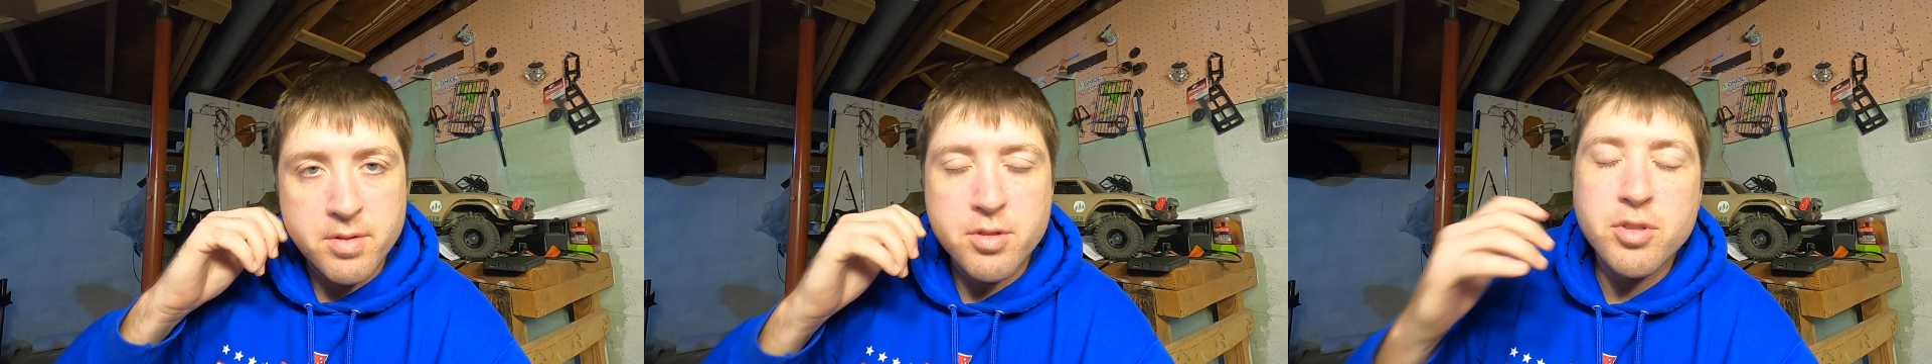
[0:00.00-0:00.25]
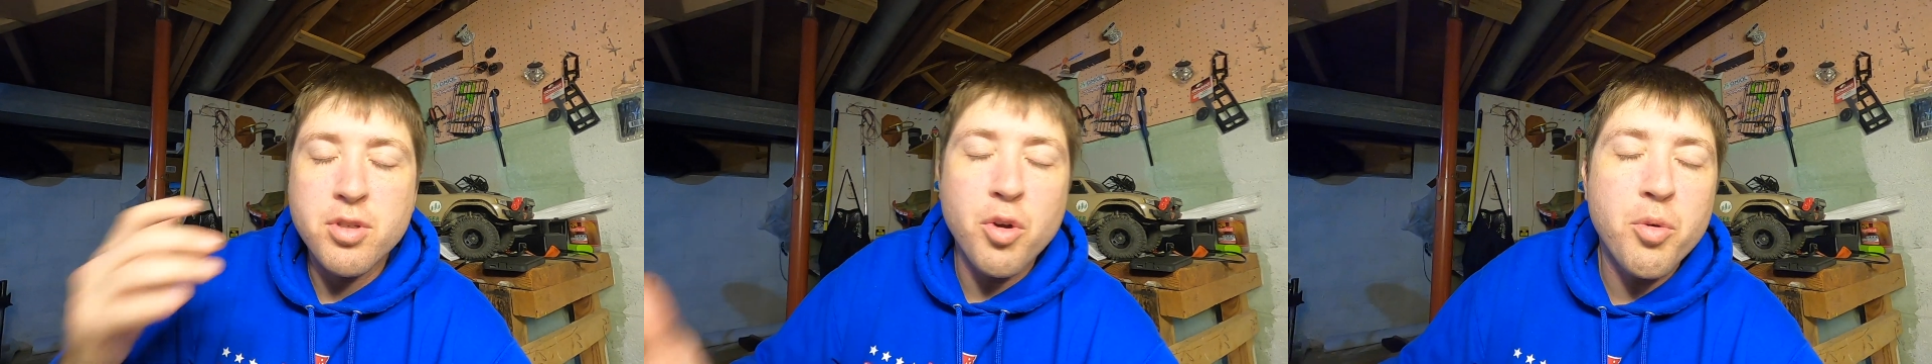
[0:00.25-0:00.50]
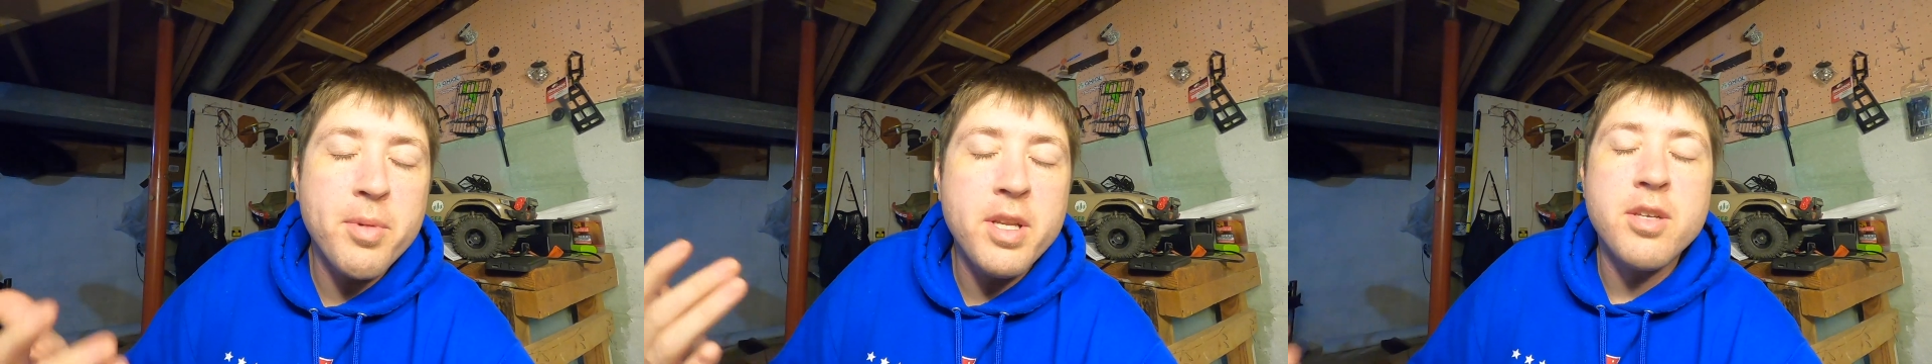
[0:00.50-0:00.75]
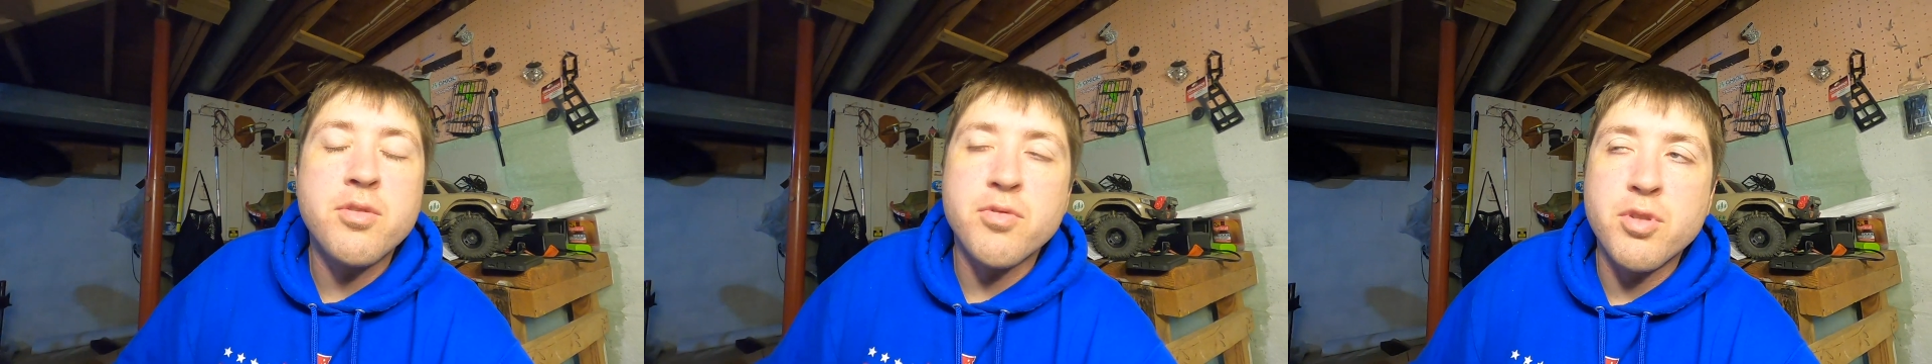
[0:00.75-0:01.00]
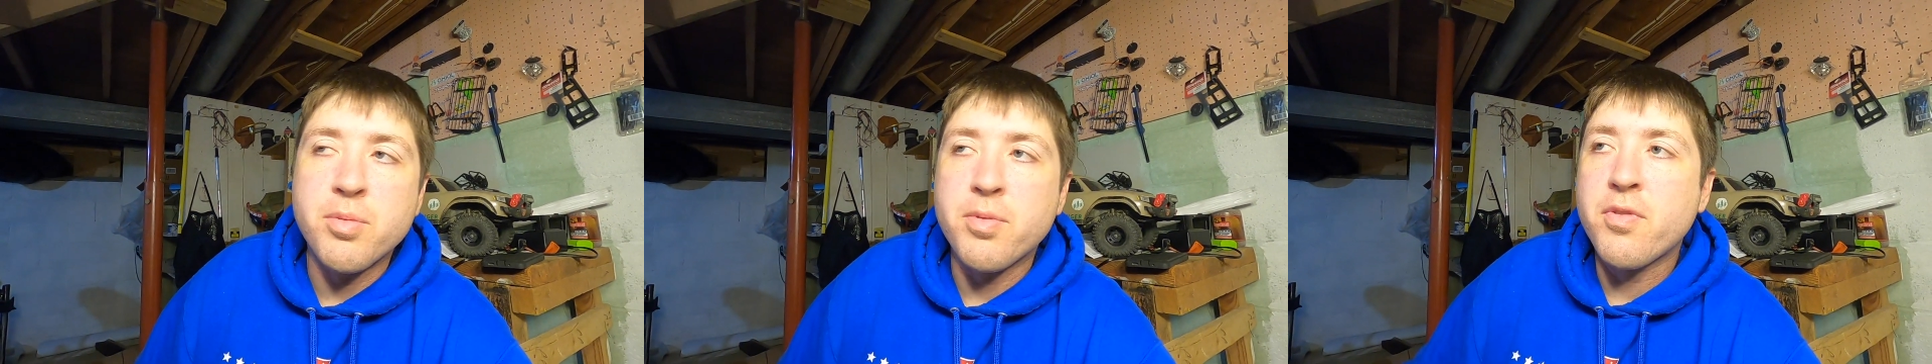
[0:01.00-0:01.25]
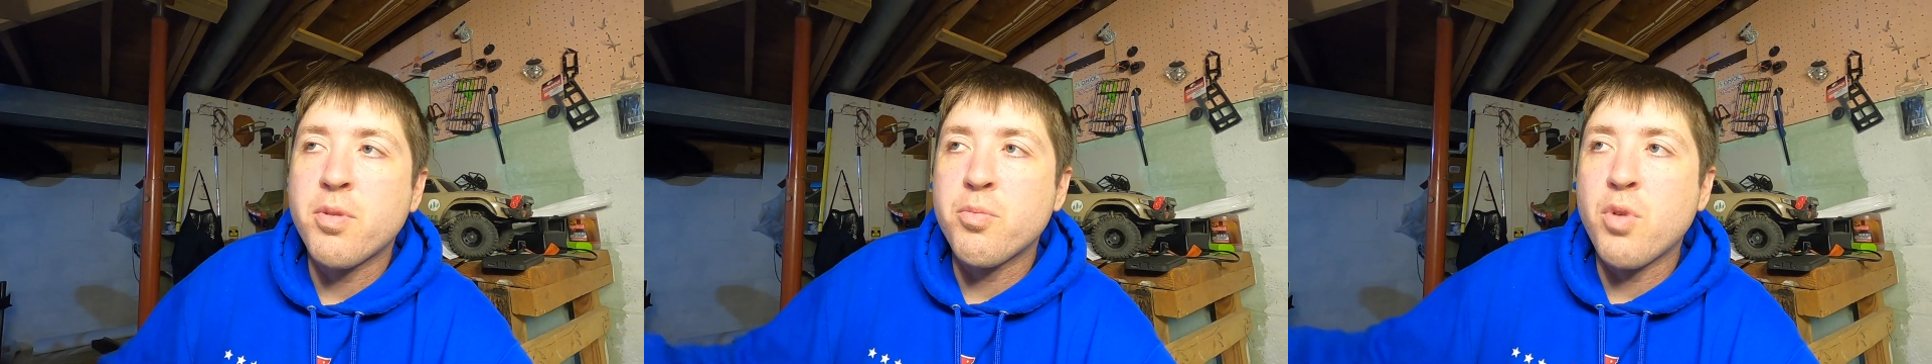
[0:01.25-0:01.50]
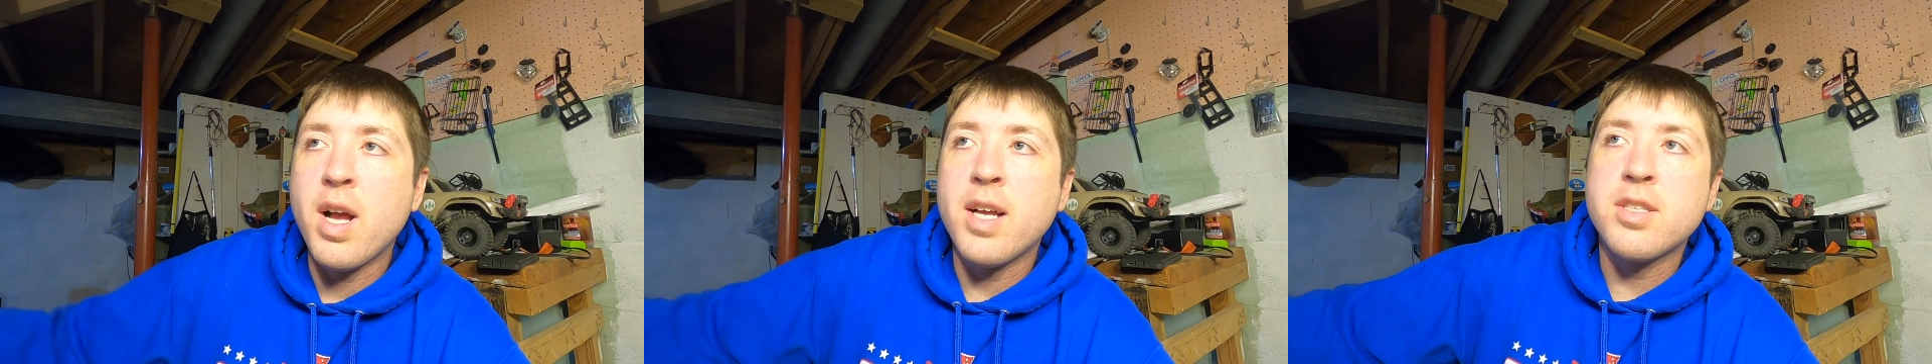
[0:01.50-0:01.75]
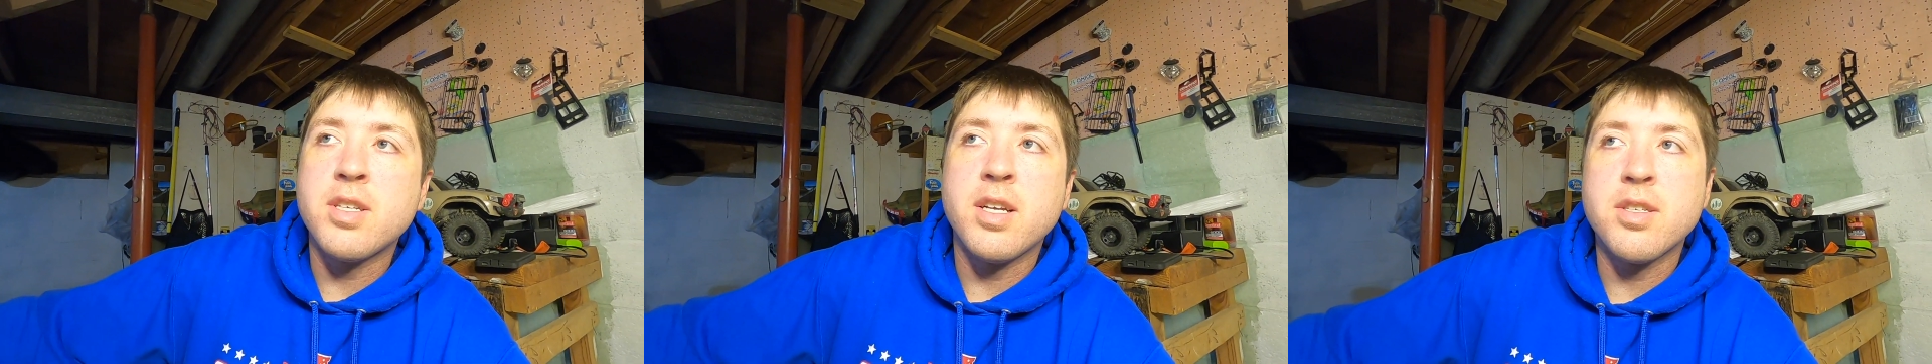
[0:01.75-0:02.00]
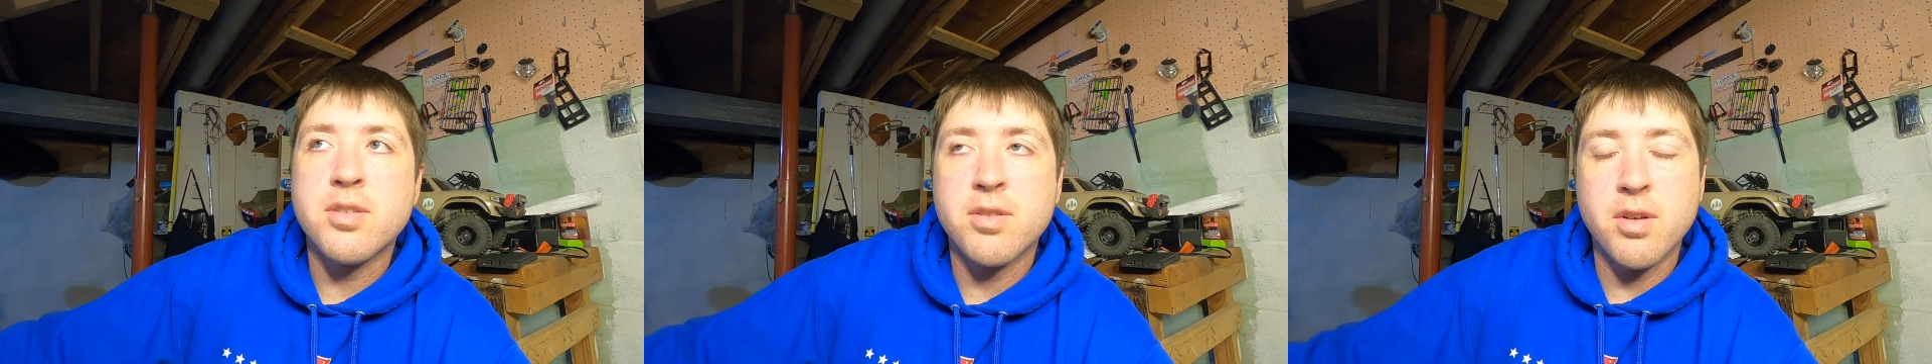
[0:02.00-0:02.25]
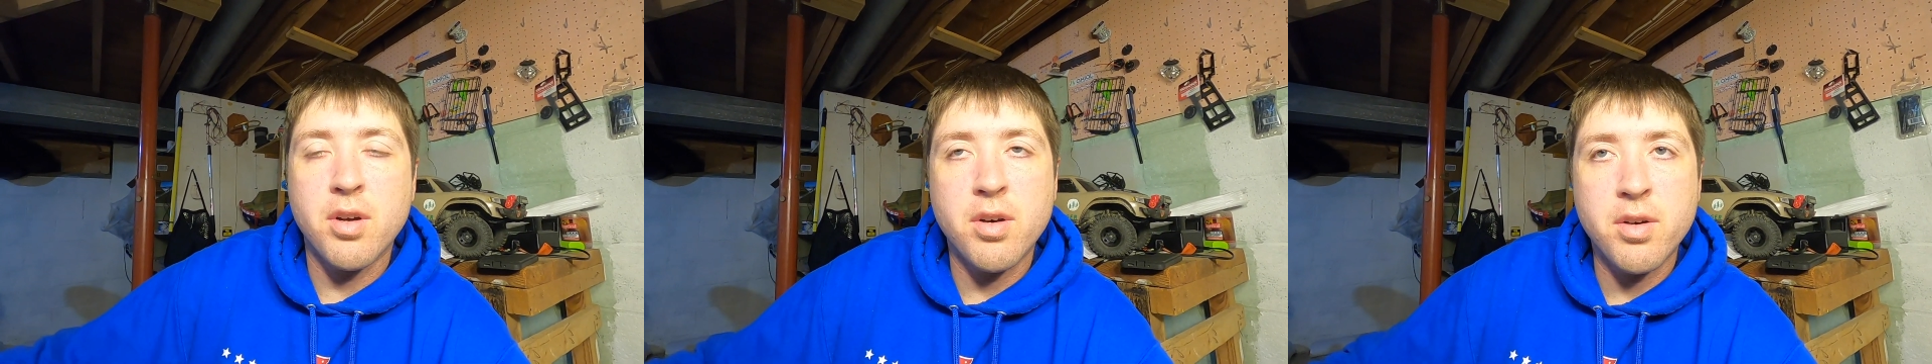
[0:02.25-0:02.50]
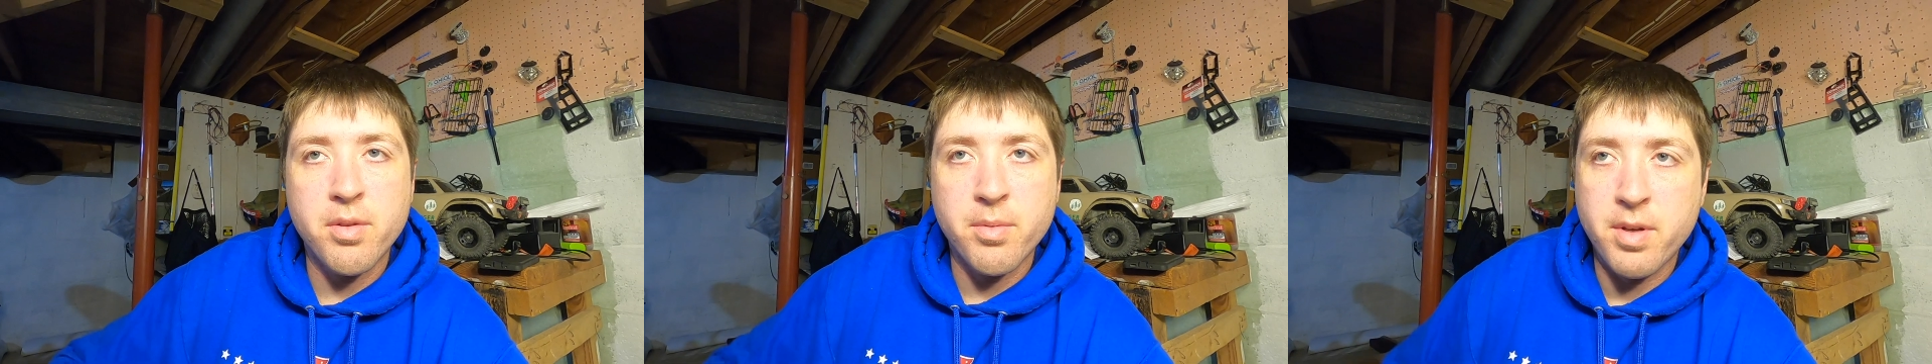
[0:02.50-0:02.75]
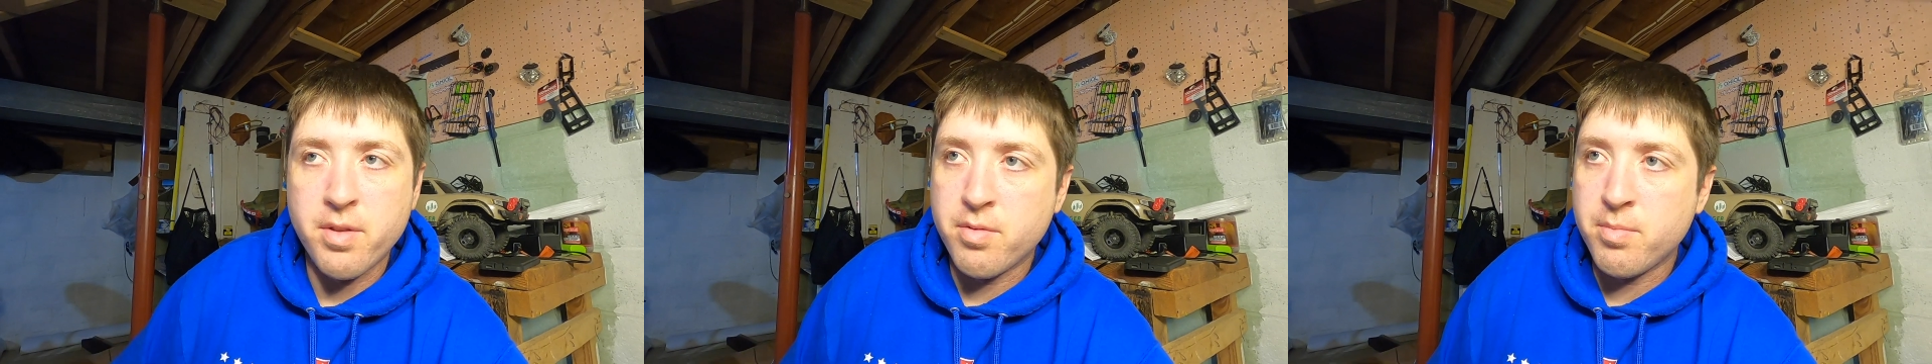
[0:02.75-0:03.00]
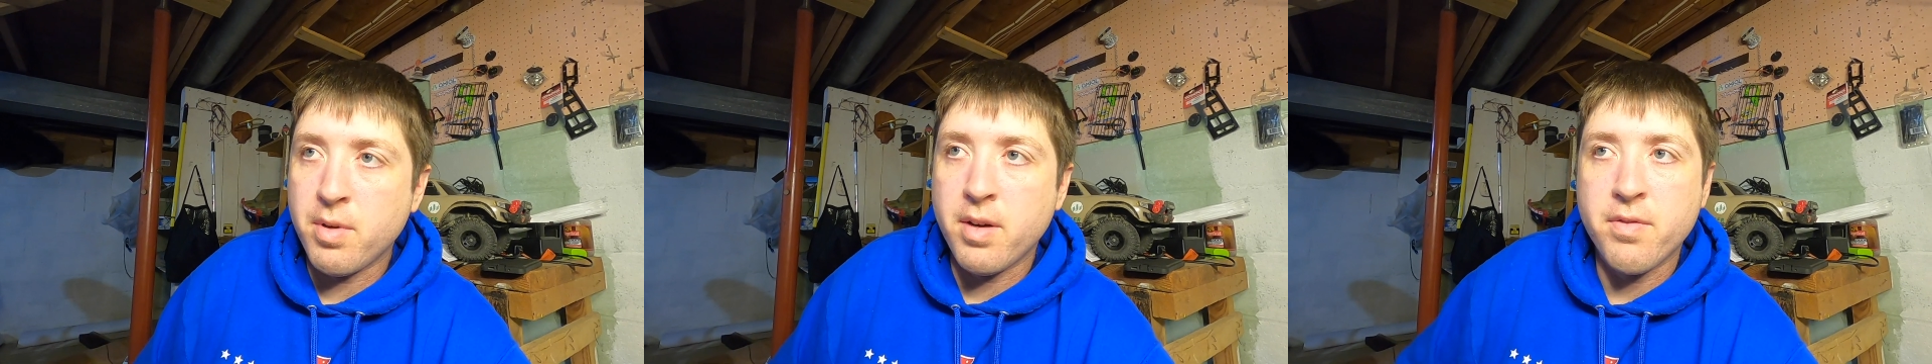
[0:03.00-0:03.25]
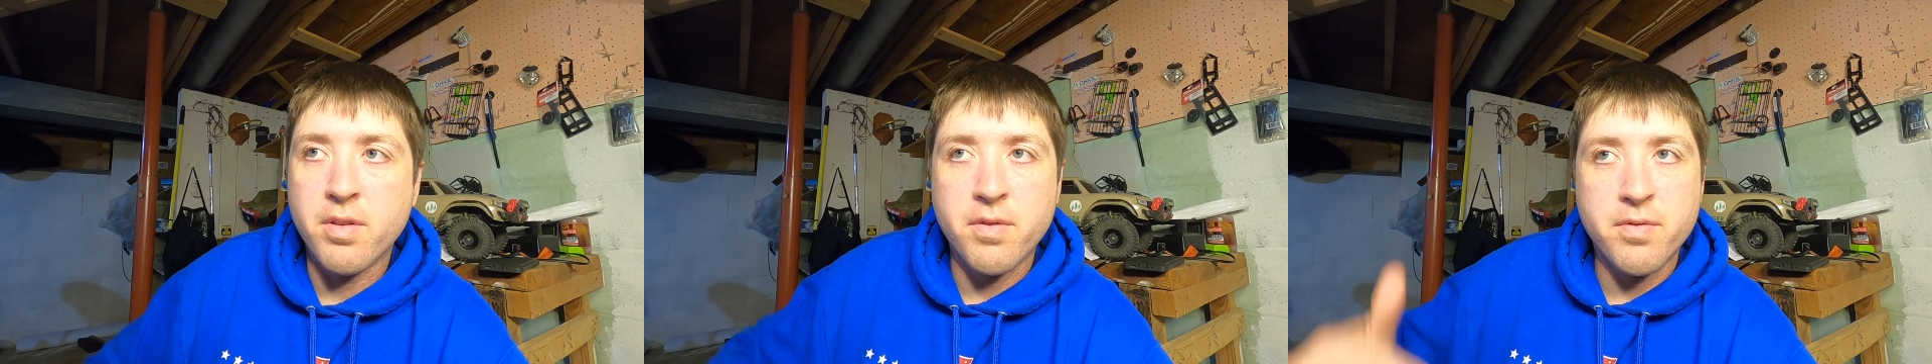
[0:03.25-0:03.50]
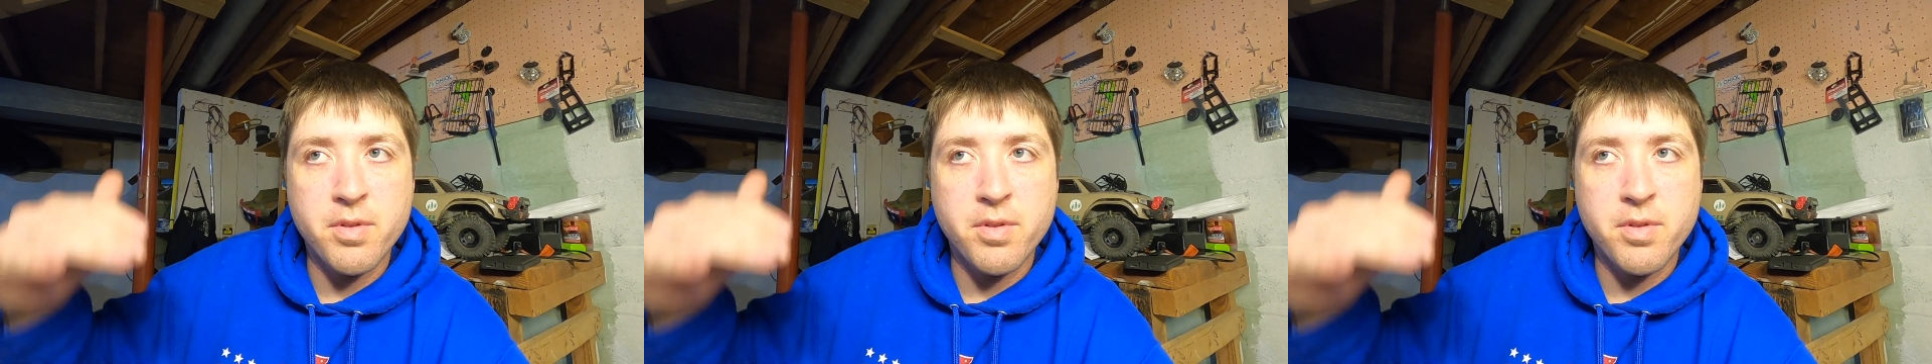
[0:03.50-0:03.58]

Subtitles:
There's so many groups from Rochester all the way through Buffalo,